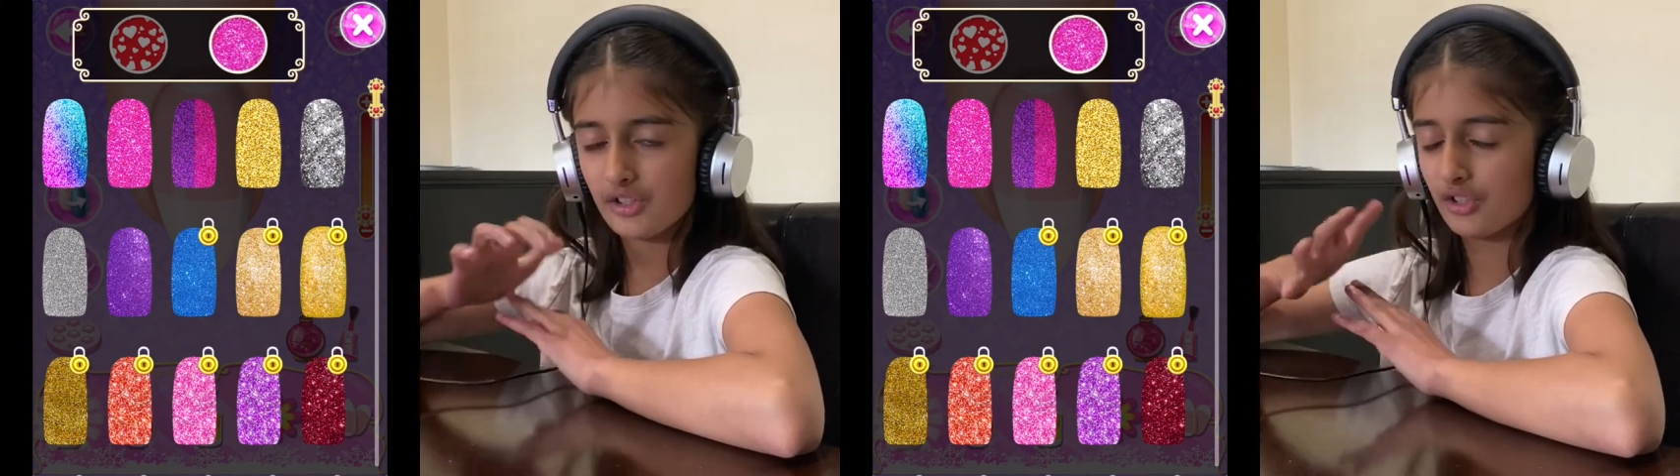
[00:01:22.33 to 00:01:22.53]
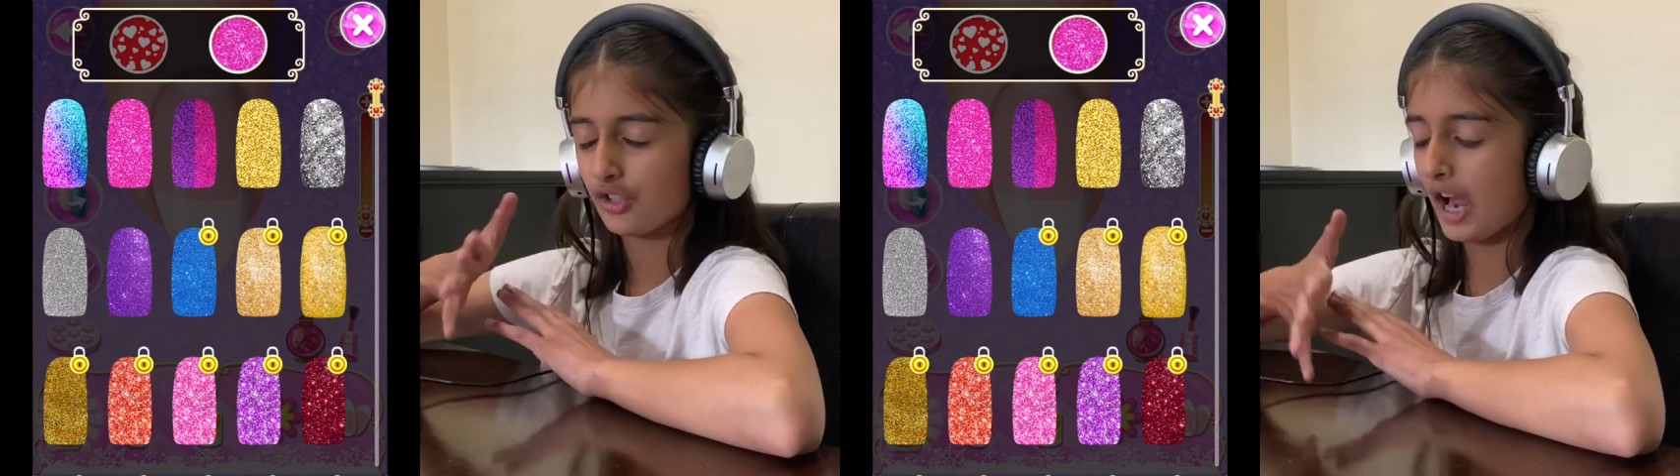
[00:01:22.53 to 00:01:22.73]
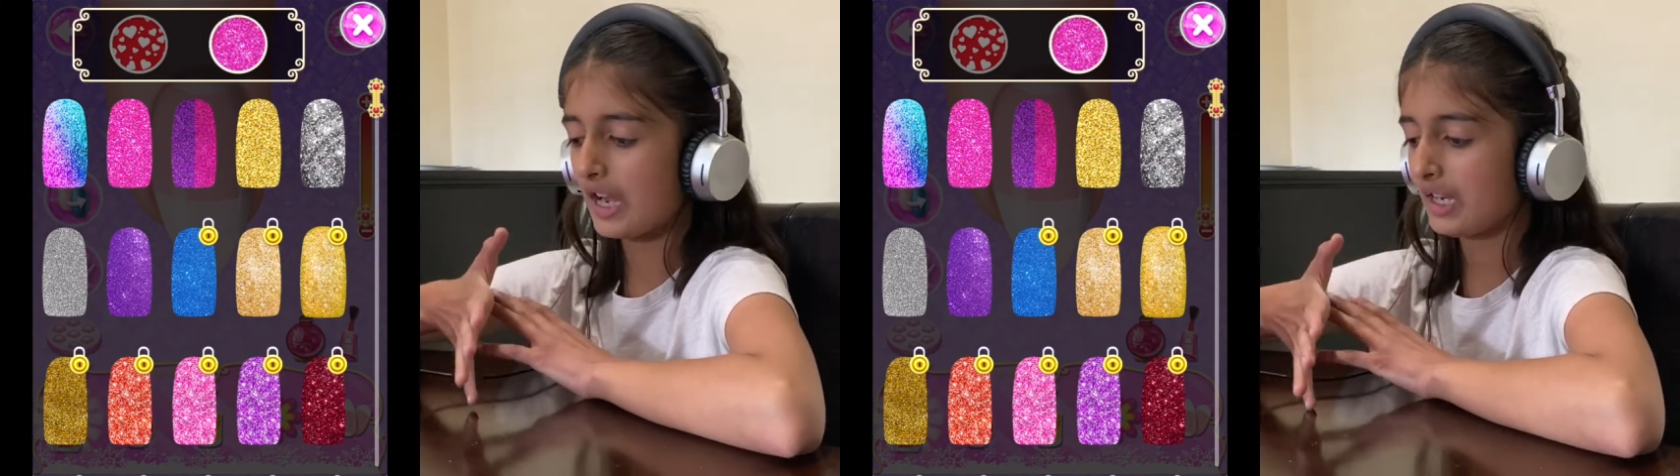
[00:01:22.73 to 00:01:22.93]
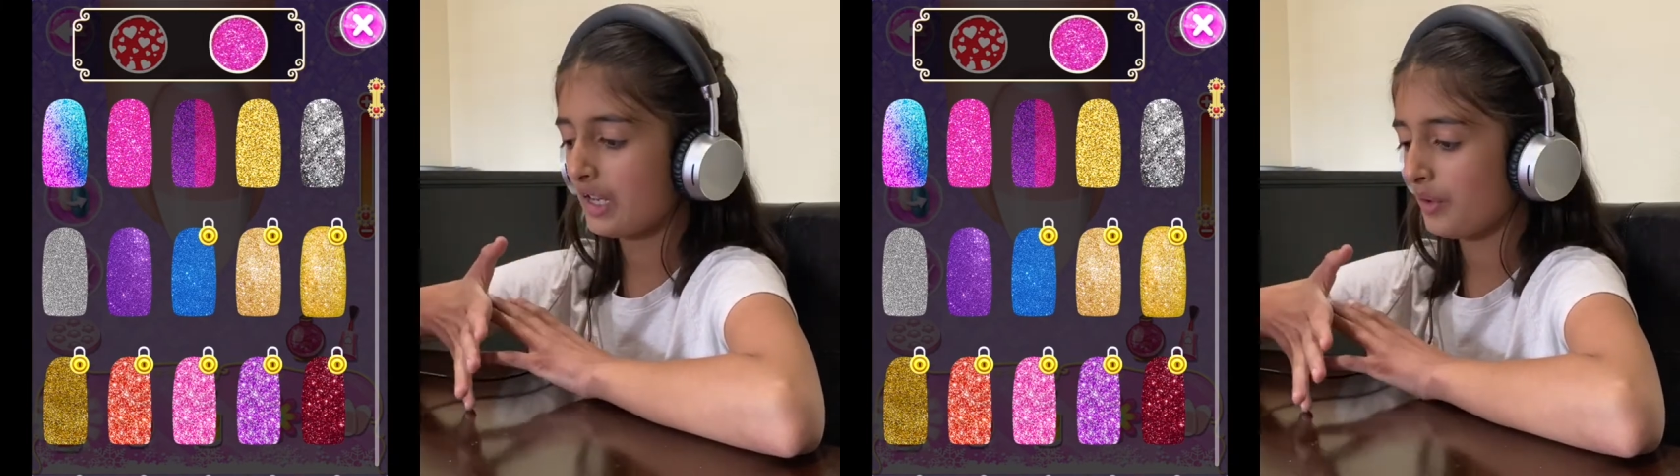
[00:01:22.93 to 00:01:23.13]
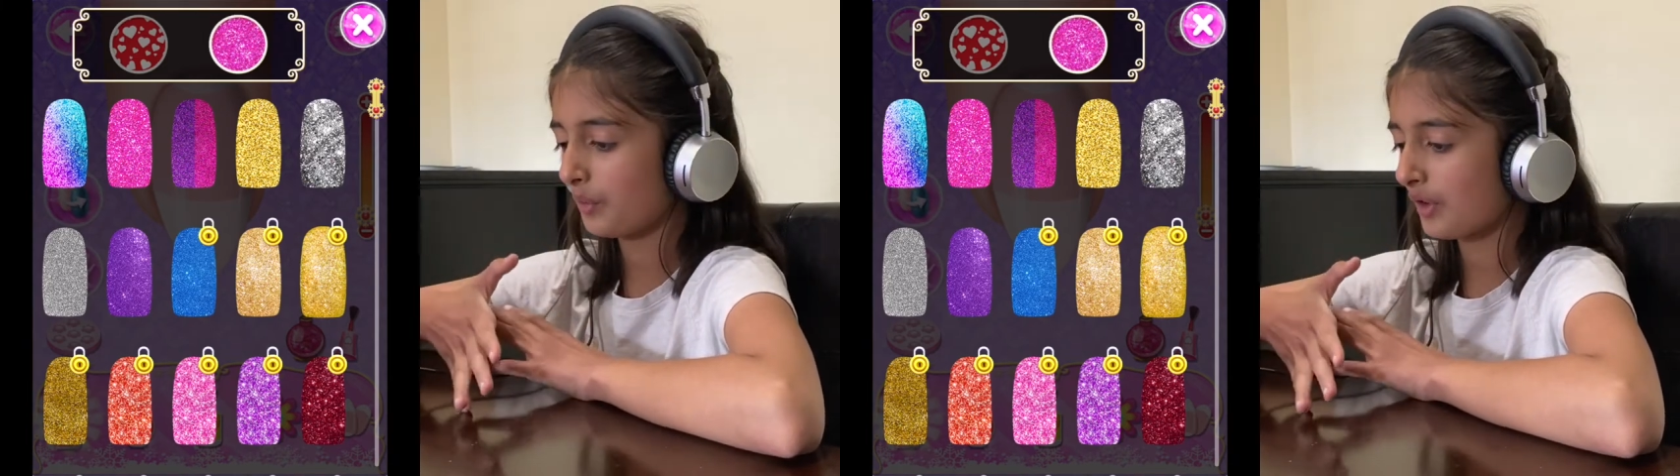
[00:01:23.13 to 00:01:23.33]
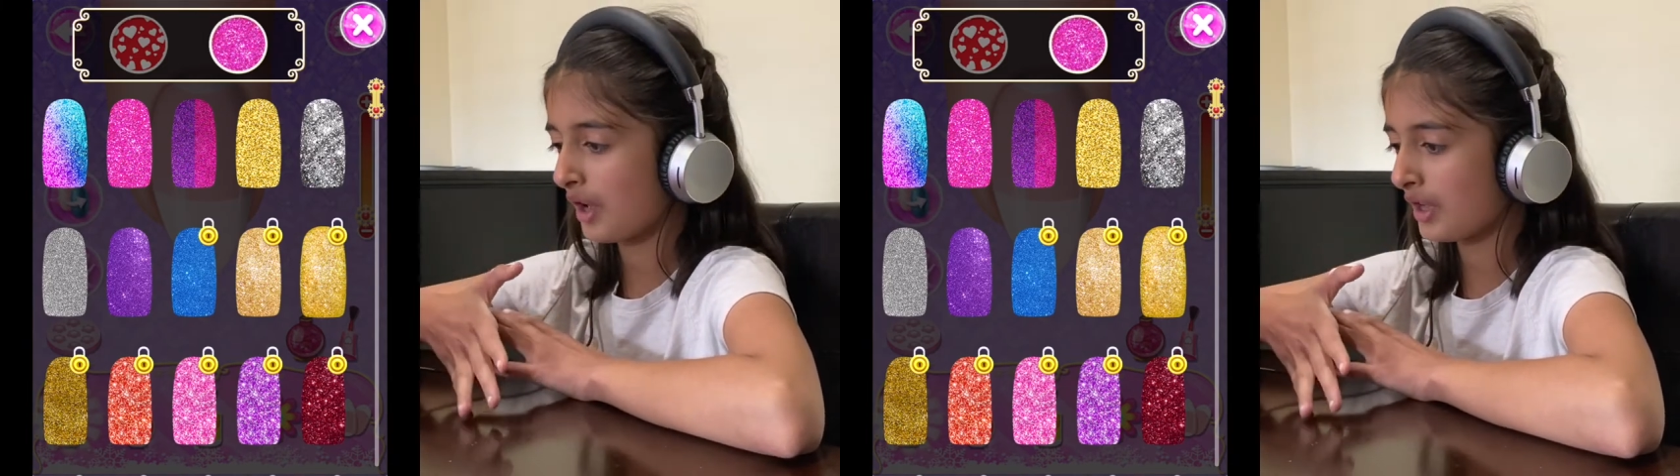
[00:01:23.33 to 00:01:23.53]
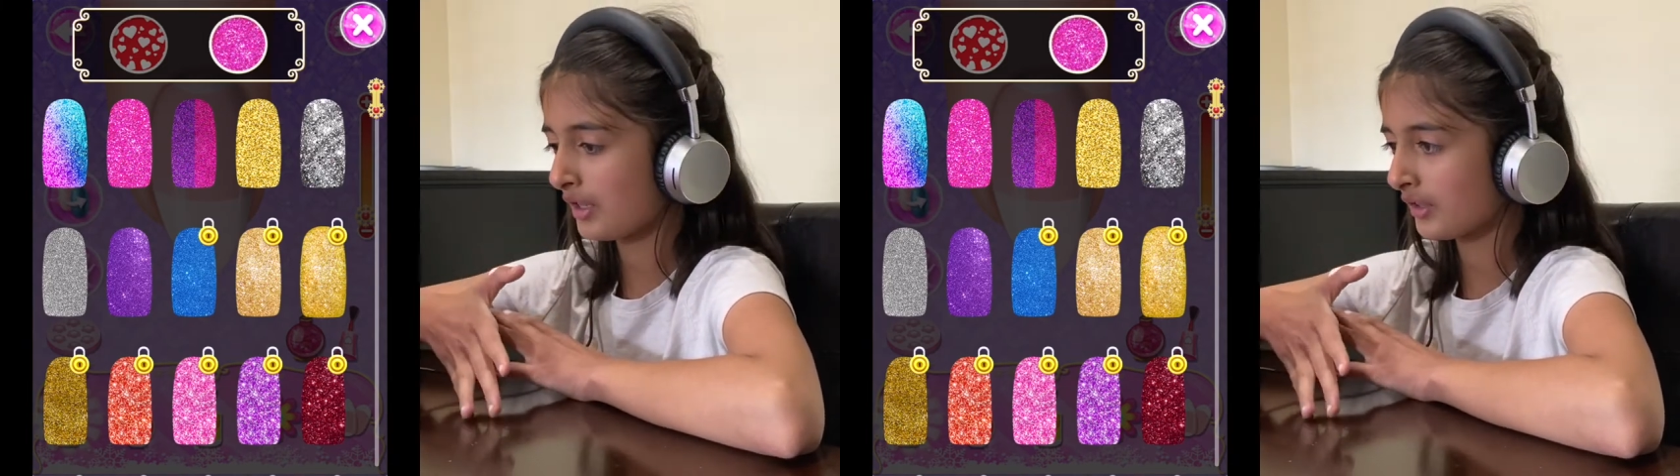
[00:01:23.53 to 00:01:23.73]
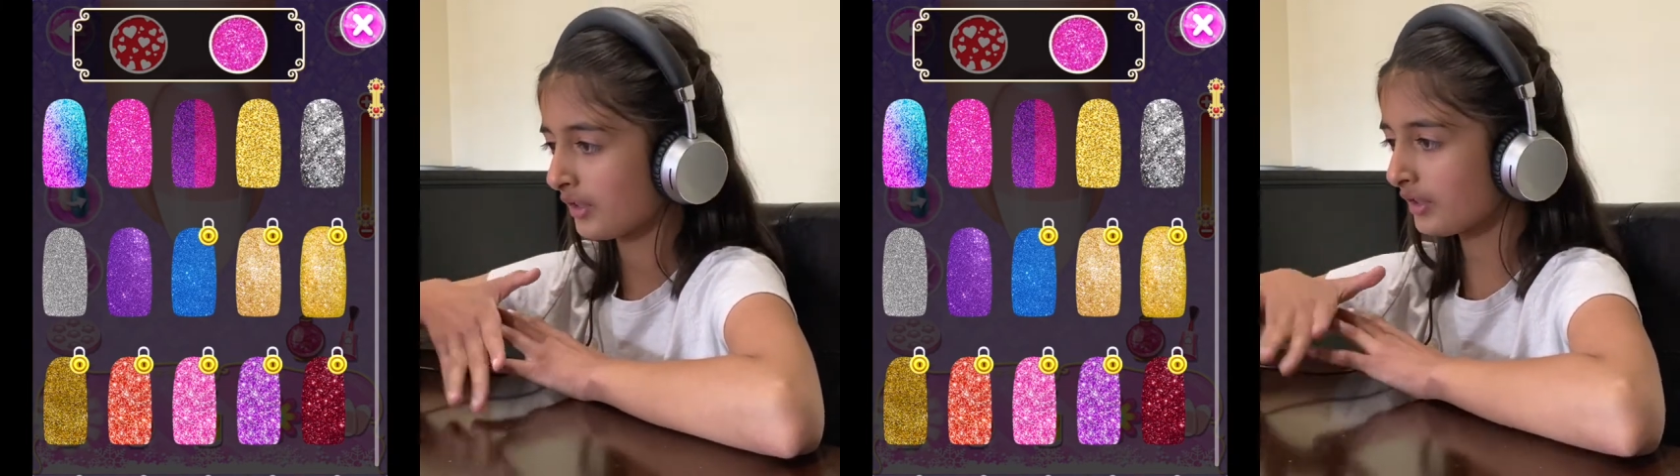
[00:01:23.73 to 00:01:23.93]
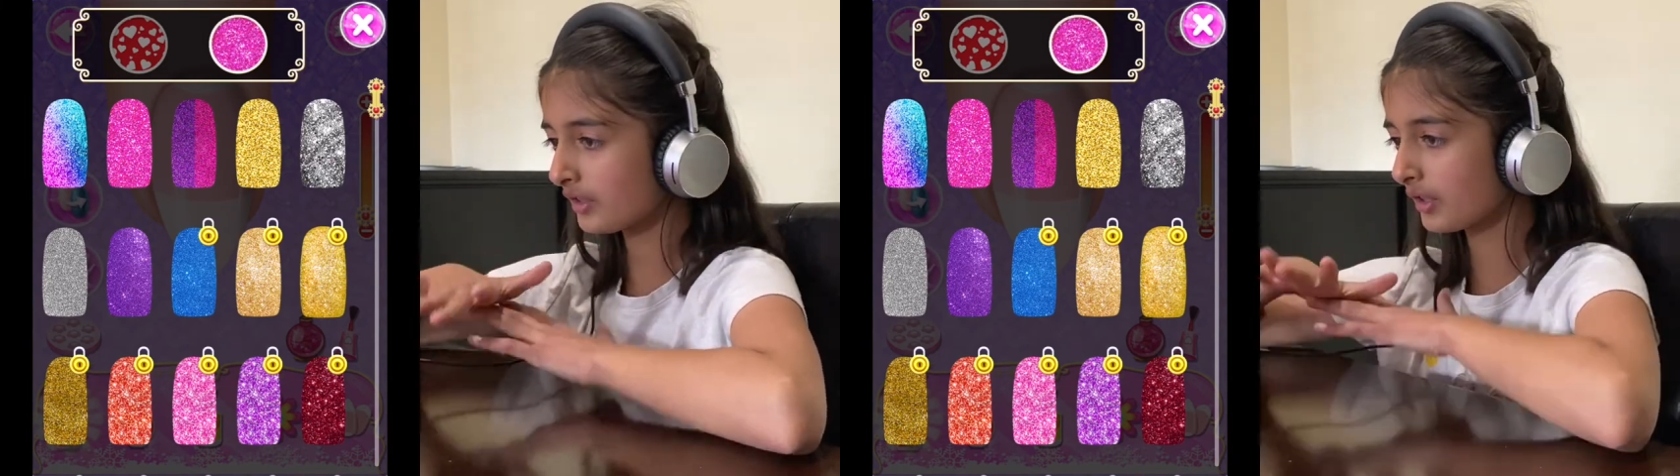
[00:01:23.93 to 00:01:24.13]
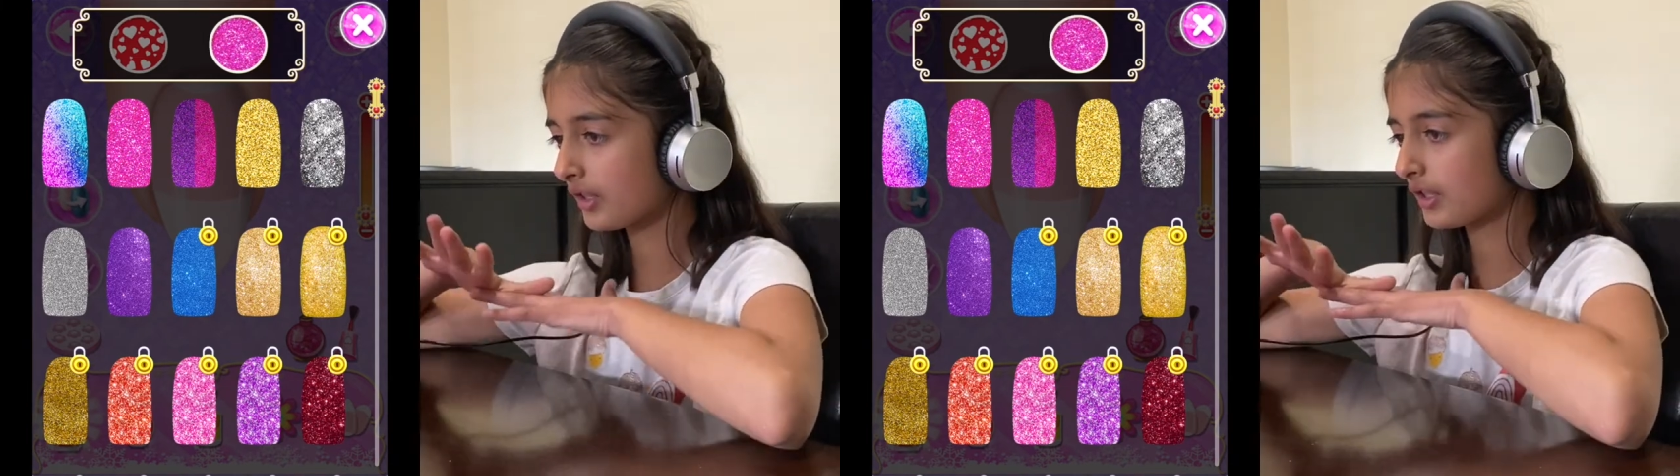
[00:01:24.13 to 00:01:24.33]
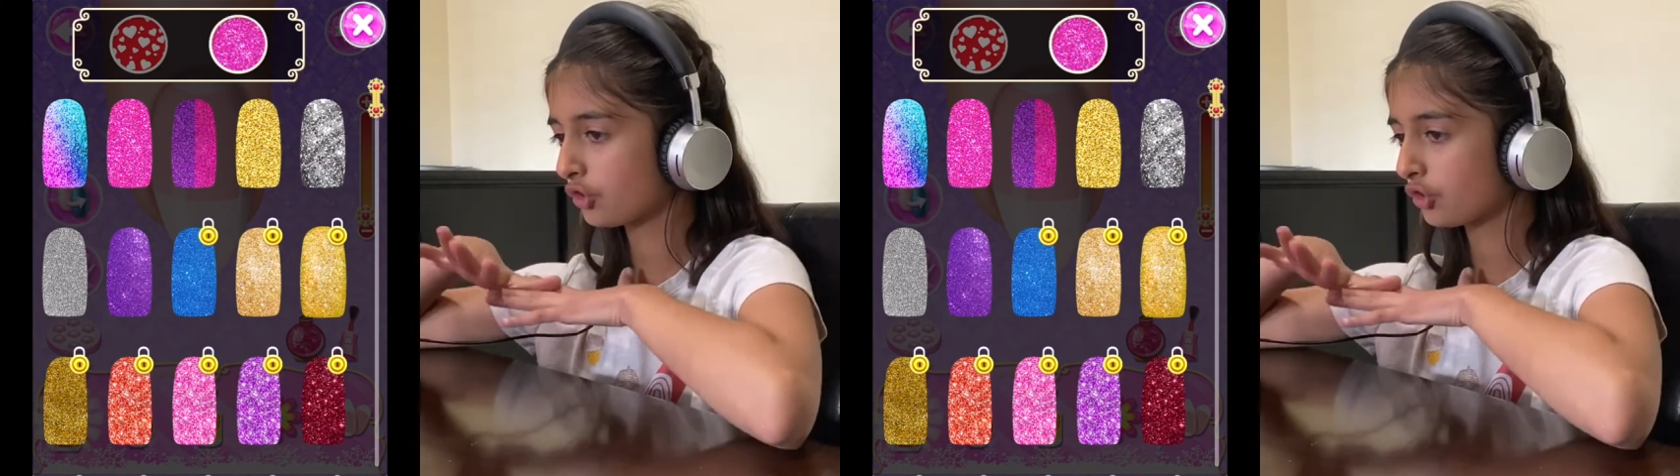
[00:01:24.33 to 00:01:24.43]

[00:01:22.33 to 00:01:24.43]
shiny ones,